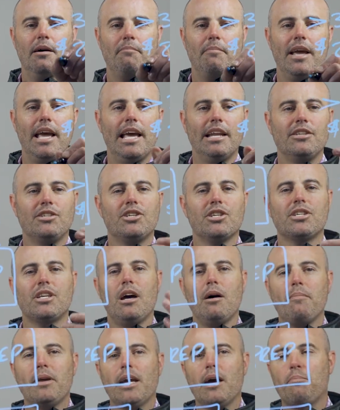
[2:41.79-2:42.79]
And just
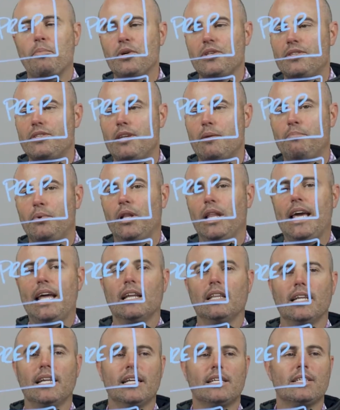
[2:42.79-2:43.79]
coming up with simple
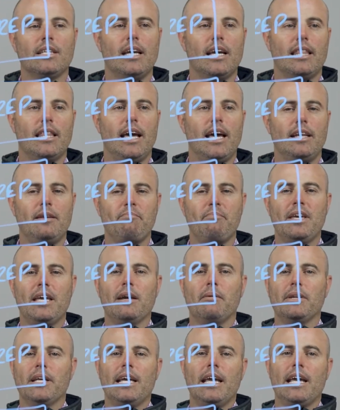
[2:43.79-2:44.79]
analytics like that and being
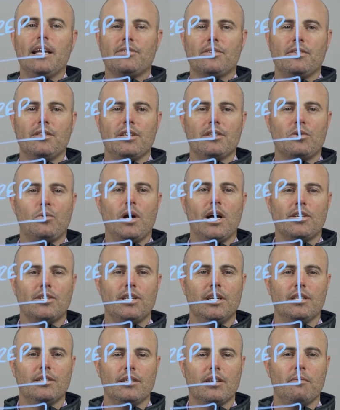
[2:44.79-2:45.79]
able to answer these
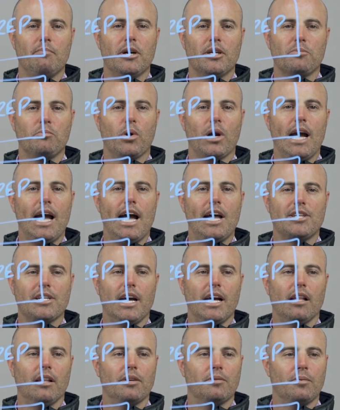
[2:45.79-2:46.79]
questions in a much more
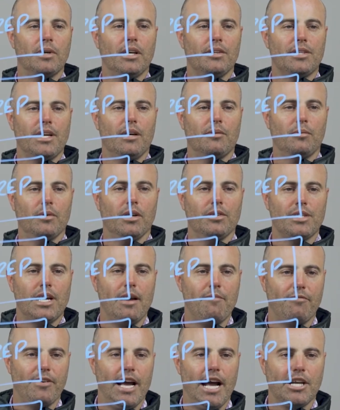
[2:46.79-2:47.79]
agile and
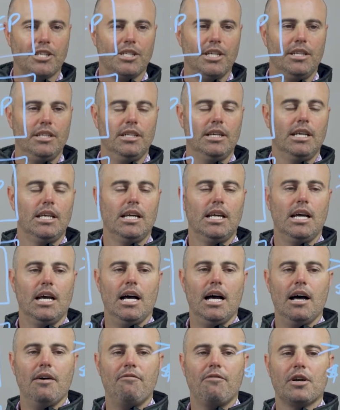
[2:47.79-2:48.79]
real-time fashion
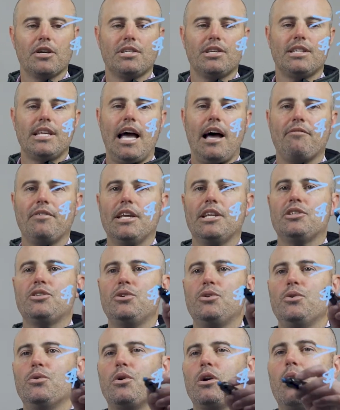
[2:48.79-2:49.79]
versus having
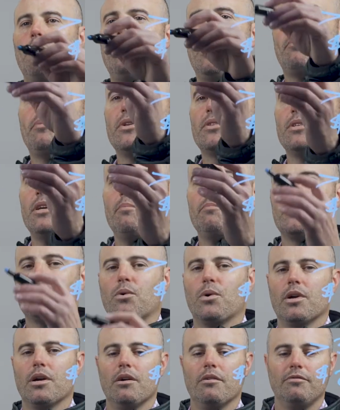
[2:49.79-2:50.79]
to come up with some
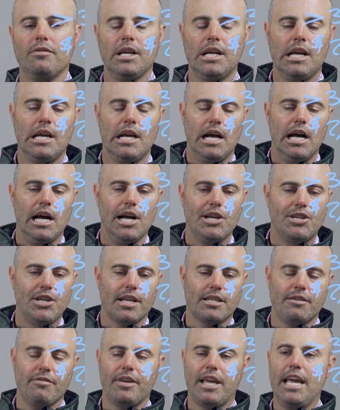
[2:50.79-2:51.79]
sort of
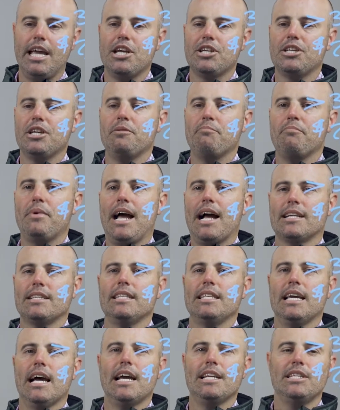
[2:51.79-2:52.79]
justification back
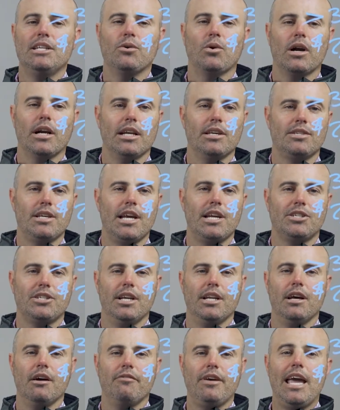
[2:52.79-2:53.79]
to the IT
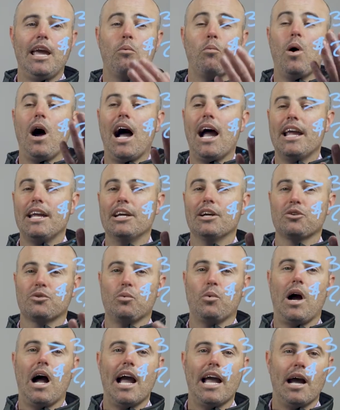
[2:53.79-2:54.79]
organization of, hey, here's
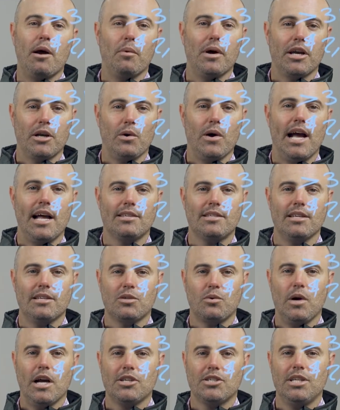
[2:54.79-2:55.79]
why I want to go ask
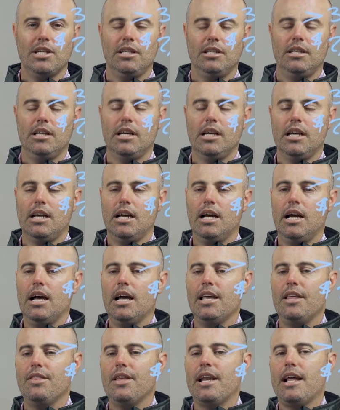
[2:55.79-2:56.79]
this question,
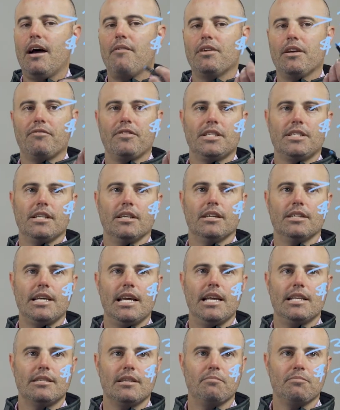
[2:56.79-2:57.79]
and then having to
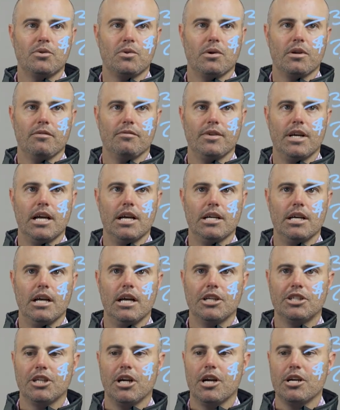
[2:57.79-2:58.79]
facilitate some sort of
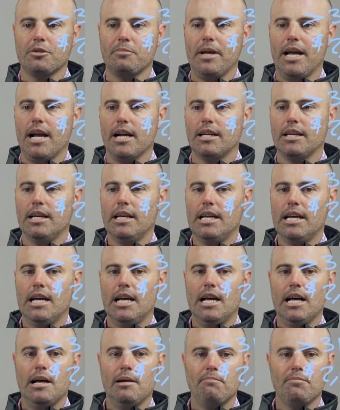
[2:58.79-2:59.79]
chargeback.
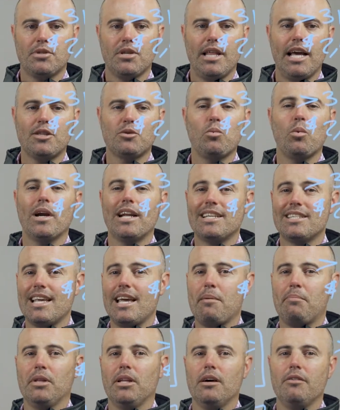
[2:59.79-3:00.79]
So that's one
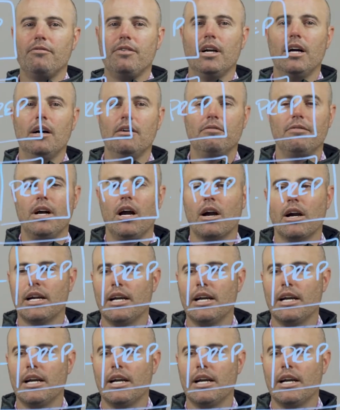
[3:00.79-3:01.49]
example of our